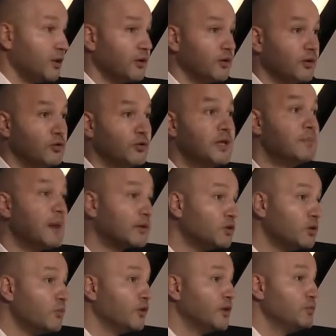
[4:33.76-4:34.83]
the
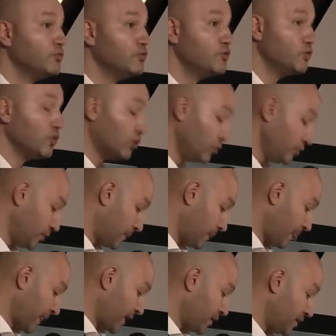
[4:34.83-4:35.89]
Aix-Marseille metropole,
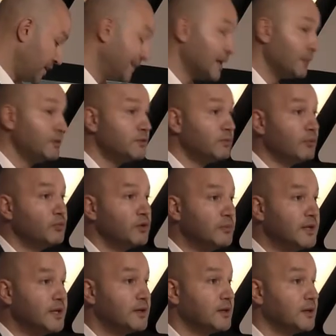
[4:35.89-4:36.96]
the
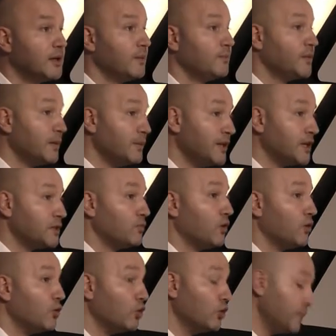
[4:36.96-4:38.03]
department of the
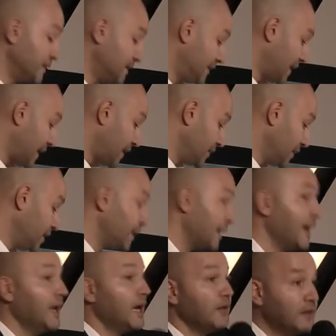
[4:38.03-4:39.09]
Bouches-du-Rhône,
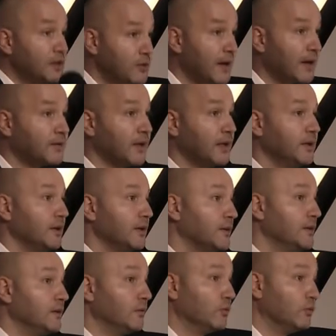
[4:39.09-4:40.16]
the
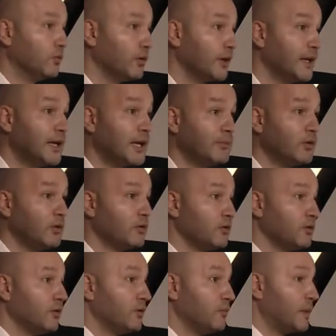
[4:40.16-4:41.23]
Euro-Mediterranean, and the
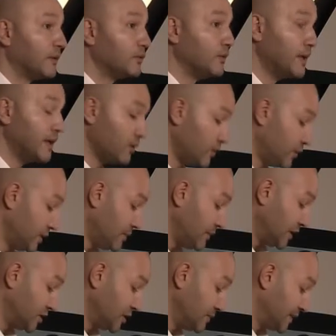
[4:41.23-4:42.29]
city of of Marseille,
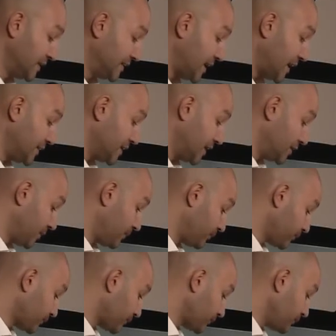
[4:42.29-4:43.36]
who are
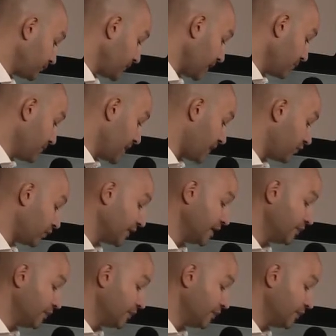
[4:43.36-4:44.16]
partners of Emerging